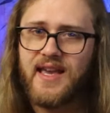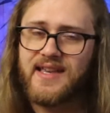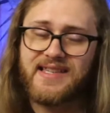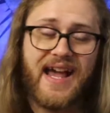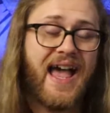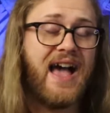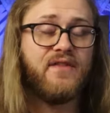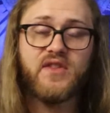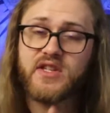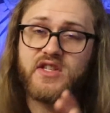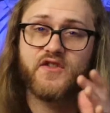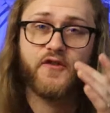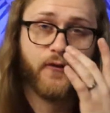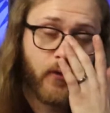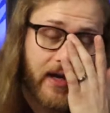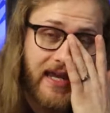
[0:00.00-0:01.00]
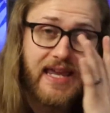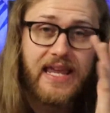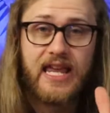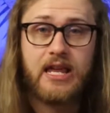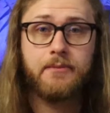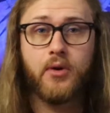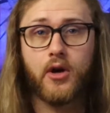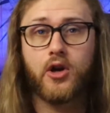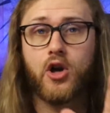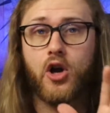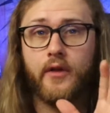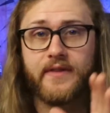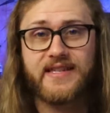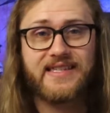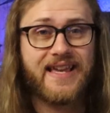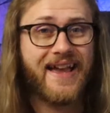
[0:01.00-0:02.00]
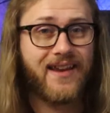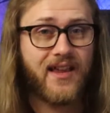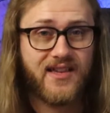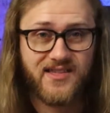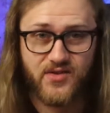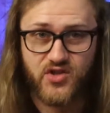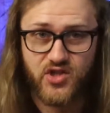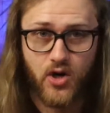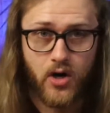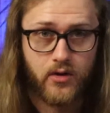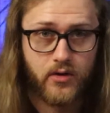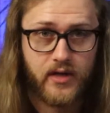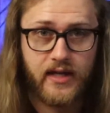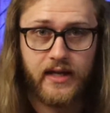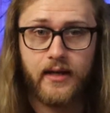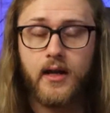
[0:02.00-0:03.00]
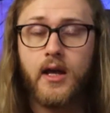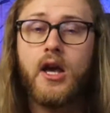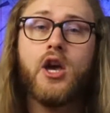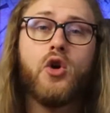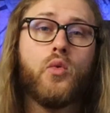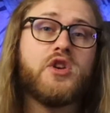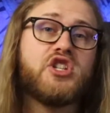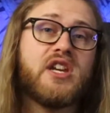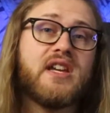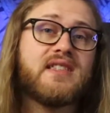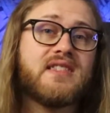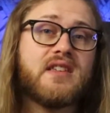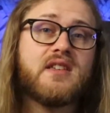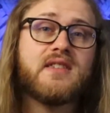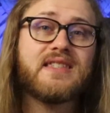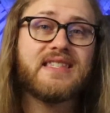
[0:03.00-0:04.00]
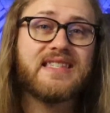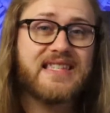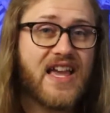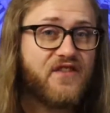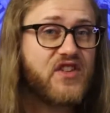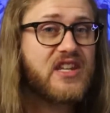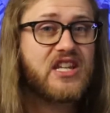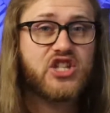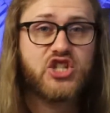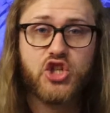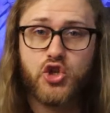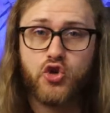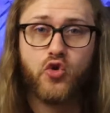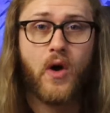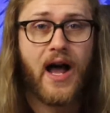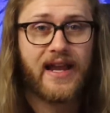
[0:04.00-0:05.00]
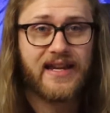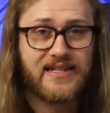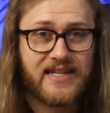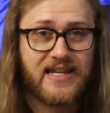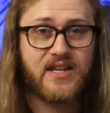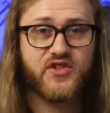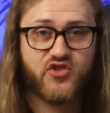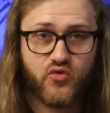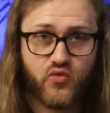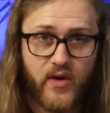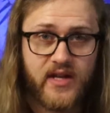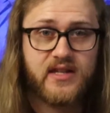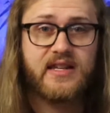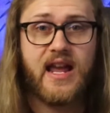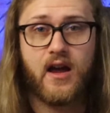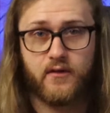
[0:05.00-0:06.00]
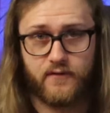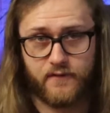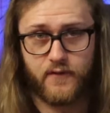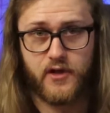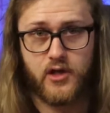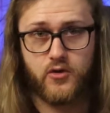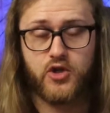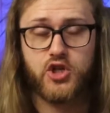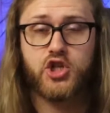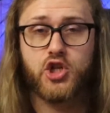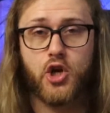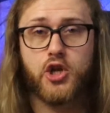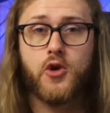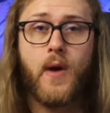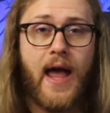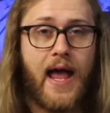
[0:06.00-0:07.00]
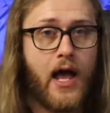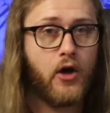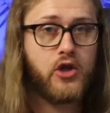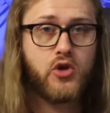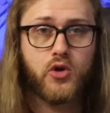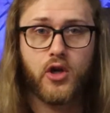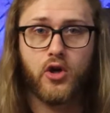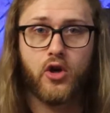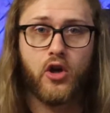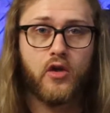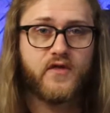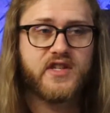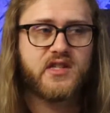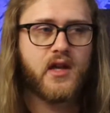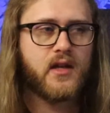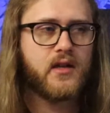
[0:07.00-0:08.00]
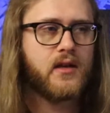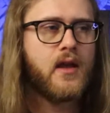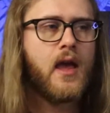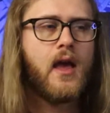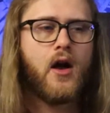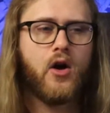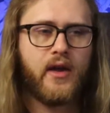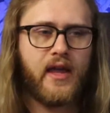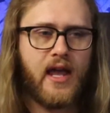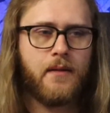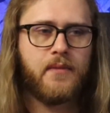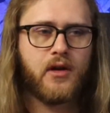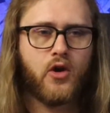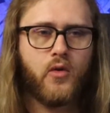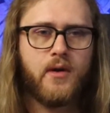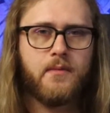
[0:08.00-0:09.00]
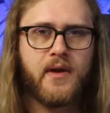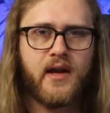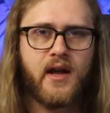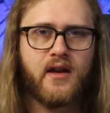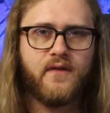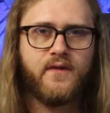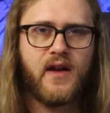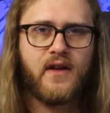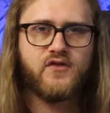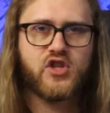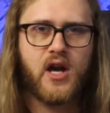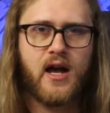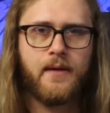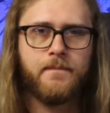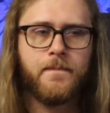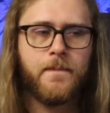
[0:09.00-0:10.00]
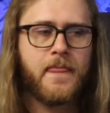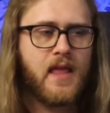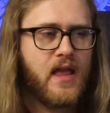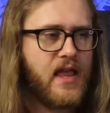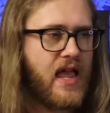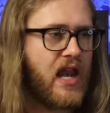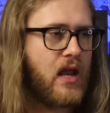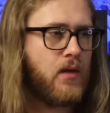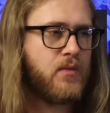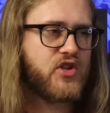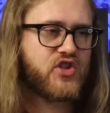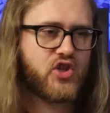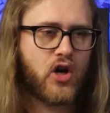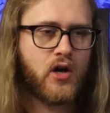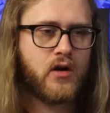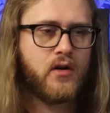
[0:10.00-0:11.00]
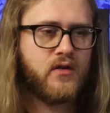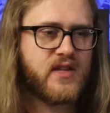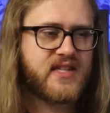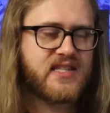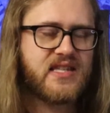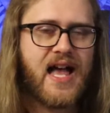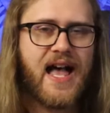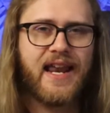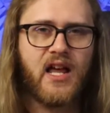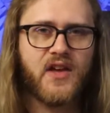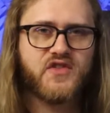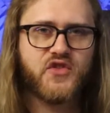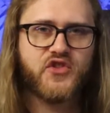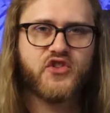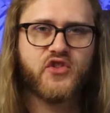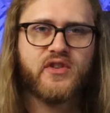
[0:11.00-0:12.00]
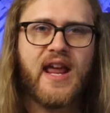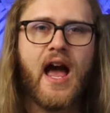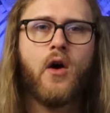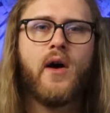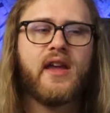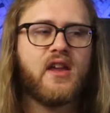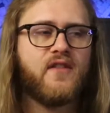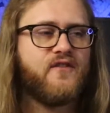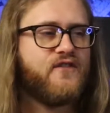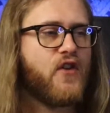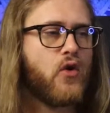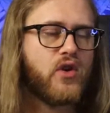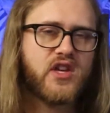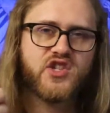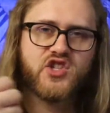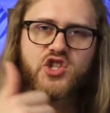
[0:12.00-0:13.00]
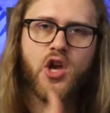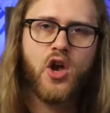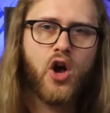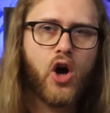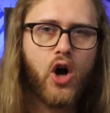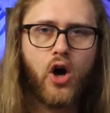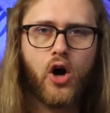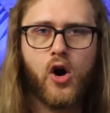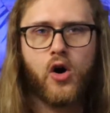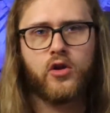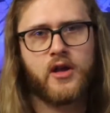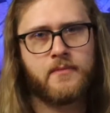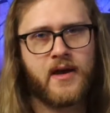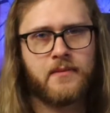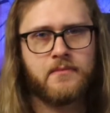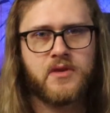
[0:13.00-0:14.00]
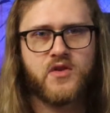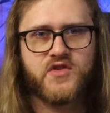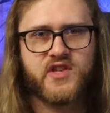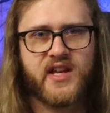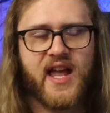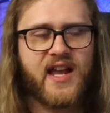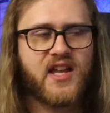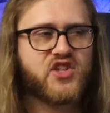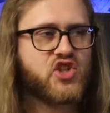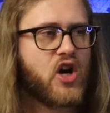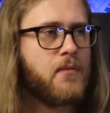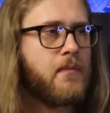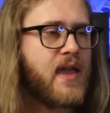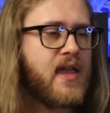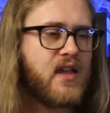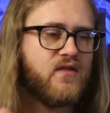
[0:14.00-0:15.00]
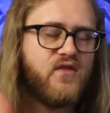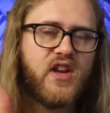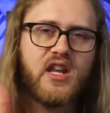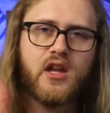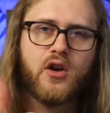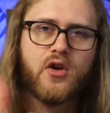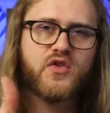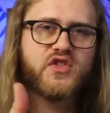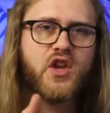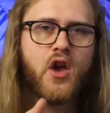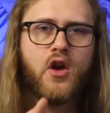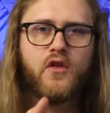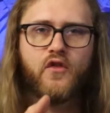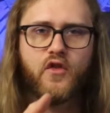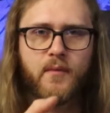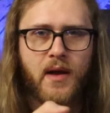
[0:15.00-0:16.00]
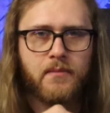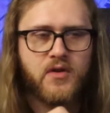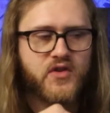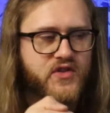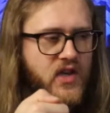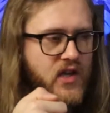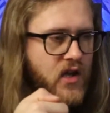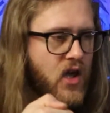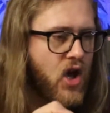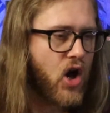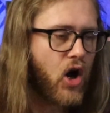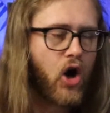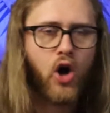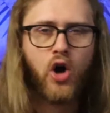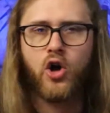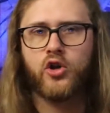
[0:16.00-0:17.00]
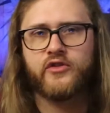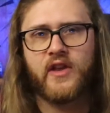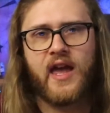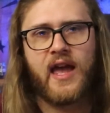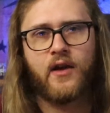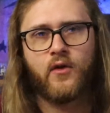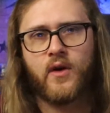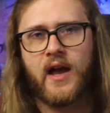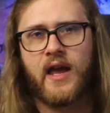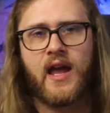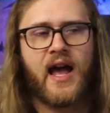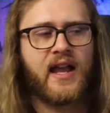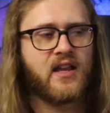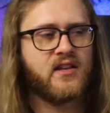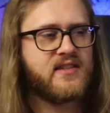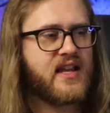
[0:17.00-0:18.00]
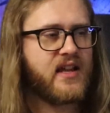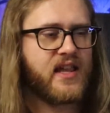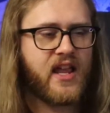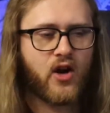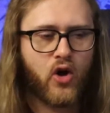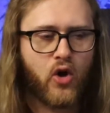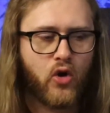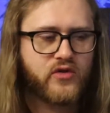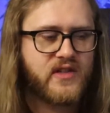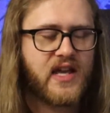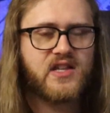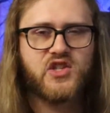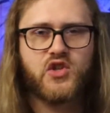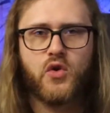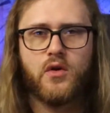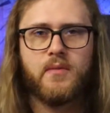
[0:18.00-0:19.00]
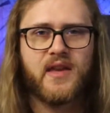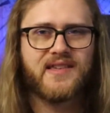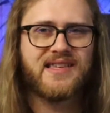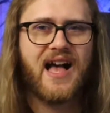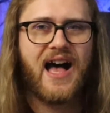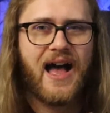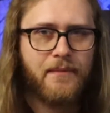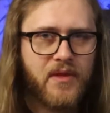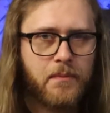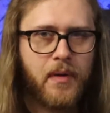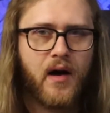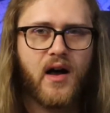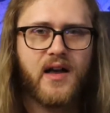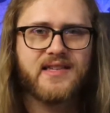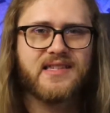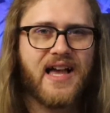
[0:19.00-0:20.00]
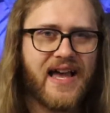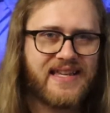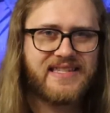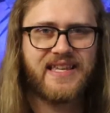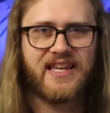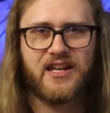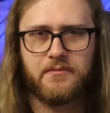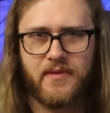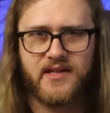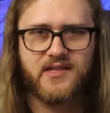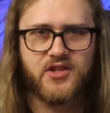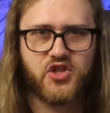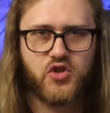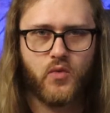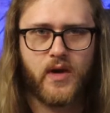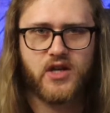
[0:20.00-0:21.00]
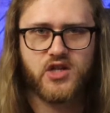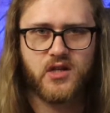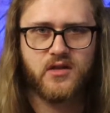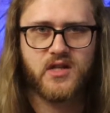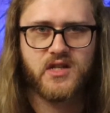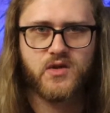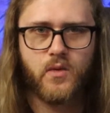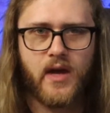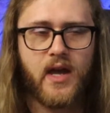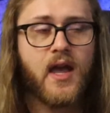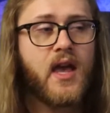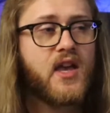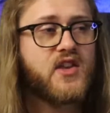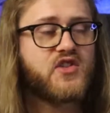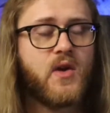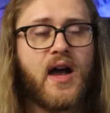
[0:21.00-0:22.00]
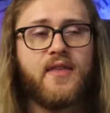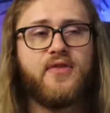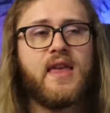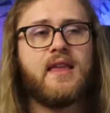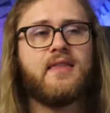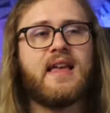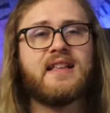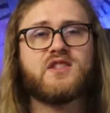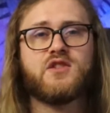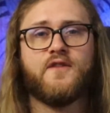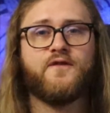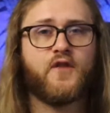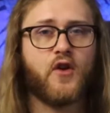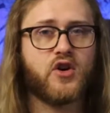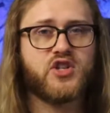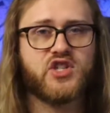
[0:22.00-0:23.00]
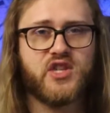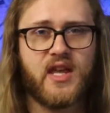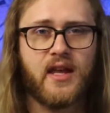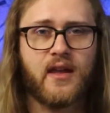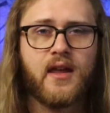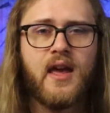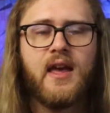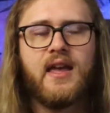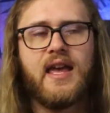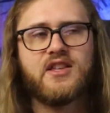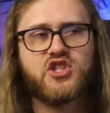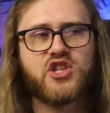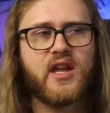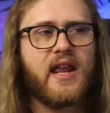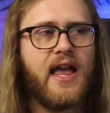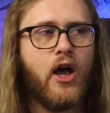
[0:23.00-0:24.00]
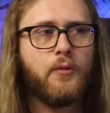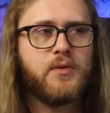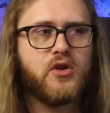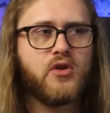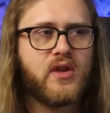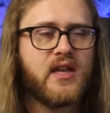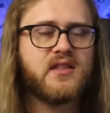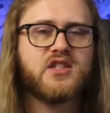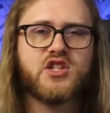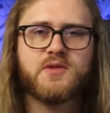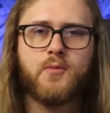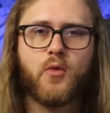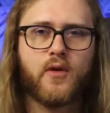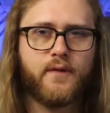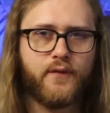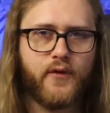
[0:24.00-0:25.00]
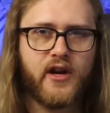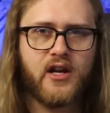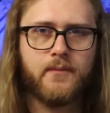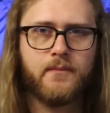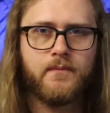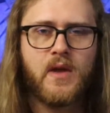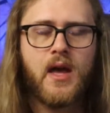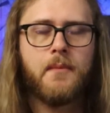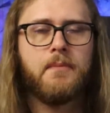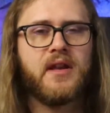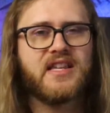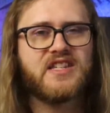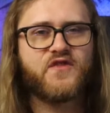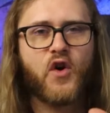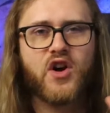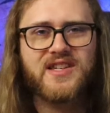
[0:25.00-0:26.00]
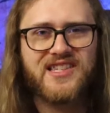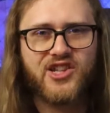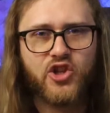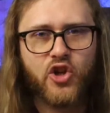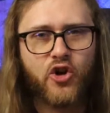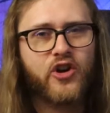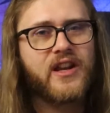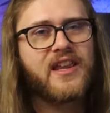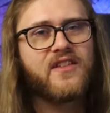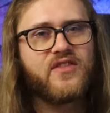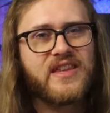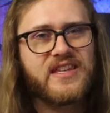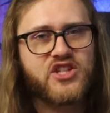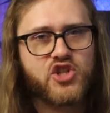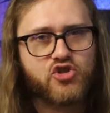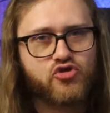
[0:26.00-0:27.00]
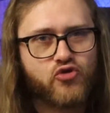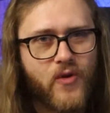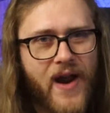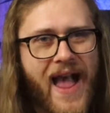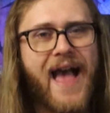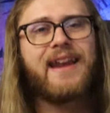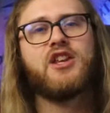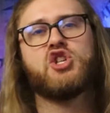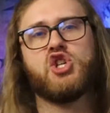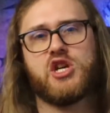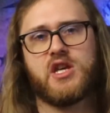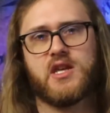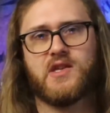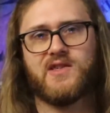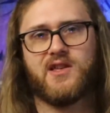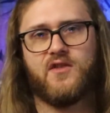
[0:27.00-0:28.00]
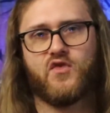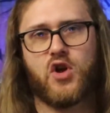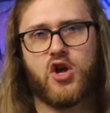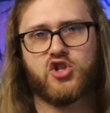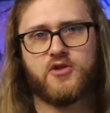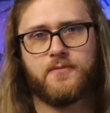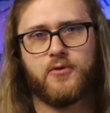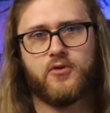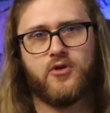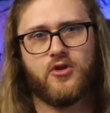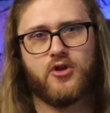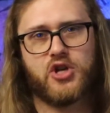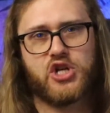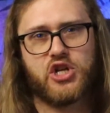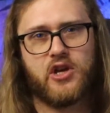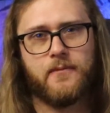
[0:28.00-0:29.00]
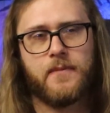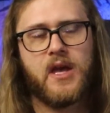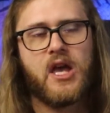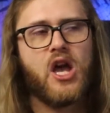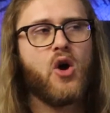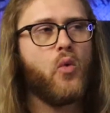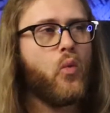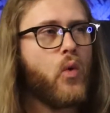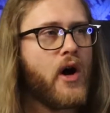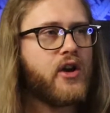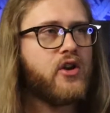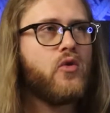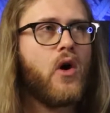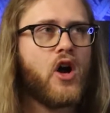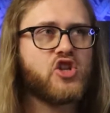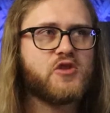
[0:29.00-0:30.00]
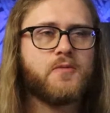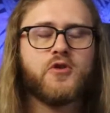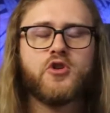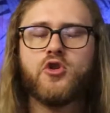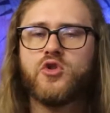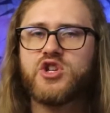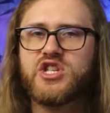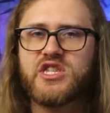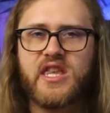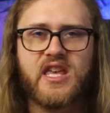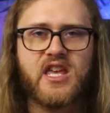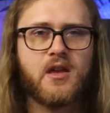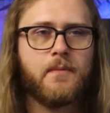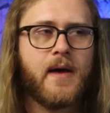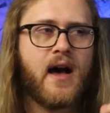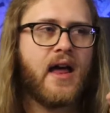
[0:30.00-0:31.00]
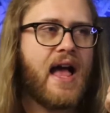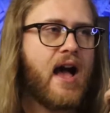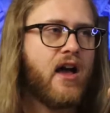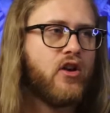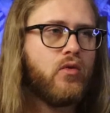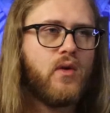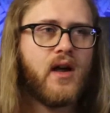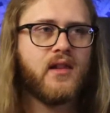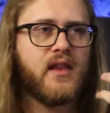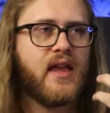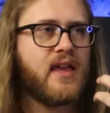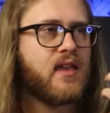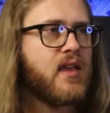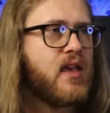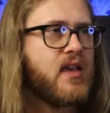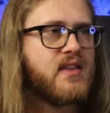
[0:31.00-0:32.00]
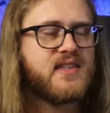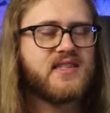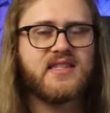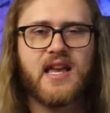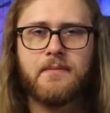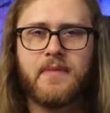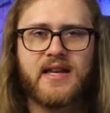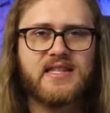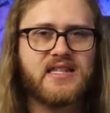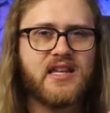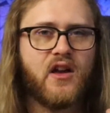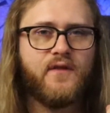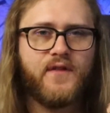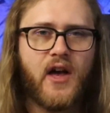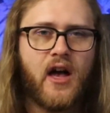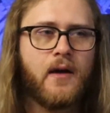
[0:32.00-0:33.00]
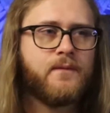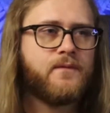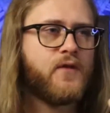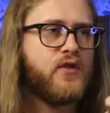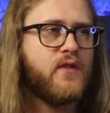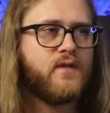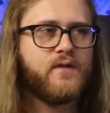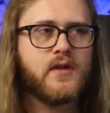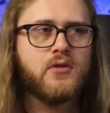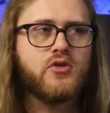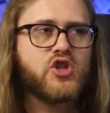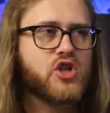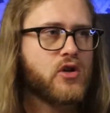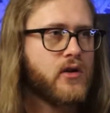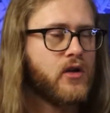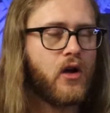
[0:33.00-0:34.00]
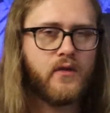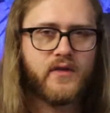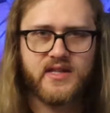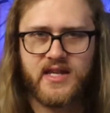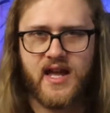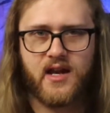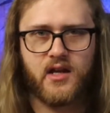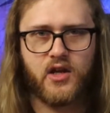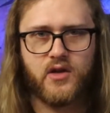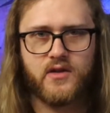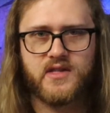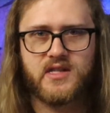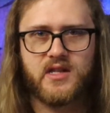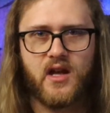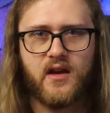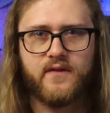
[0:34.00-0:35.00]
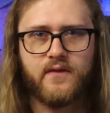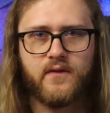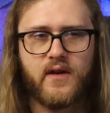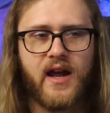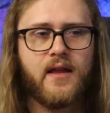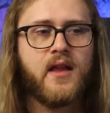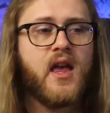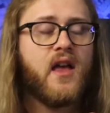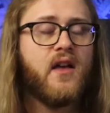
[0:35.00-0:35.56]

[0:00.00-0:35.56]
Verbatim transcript: is I have this free ebook called The Side Hustle Starter Kit, which gets seventy-two ideas written down for you to show you how you could all of a sudden, okay, I'm going to quit my nine to five job and I'm going to start this side hustle. So now I can focus all on my music. I can start making videos for my music all day, right? I can dedicate a whole day to it because I'm the boss. I set up my situation this way. So I think that's the first thing. It's going to help you get just more freedom. But as far as learning the strategies of entrepreneurship, what do entrepreneurs think about? How do I like set myself up for the future and all this kind of good stuff, right?